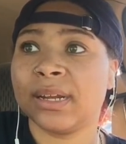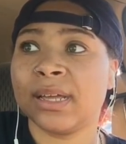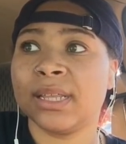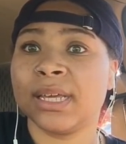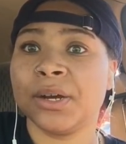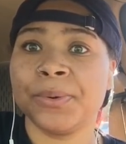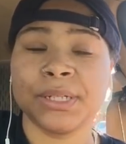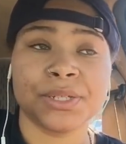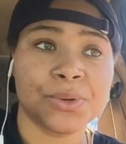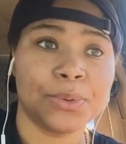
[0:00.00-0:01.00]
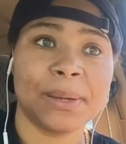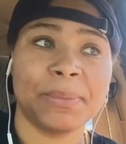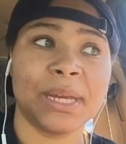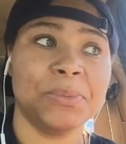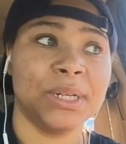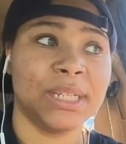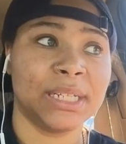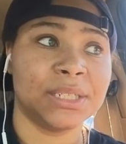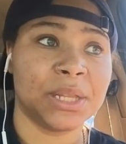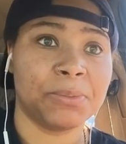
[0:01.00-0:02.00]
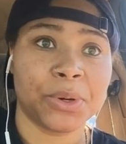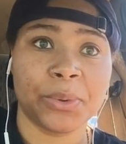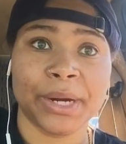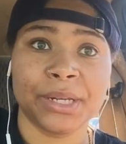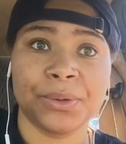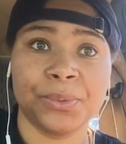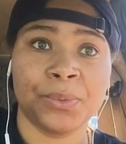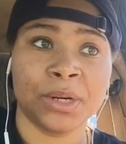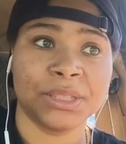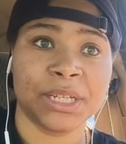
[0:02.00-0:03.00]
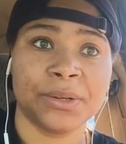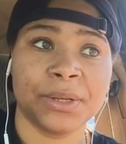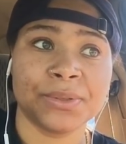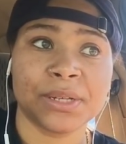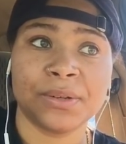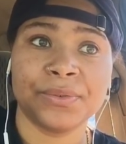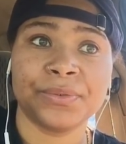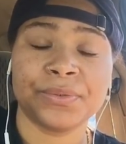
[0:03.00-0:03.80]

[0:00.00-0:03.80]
and then going to school and being bullied to the point where you want to kill yourself?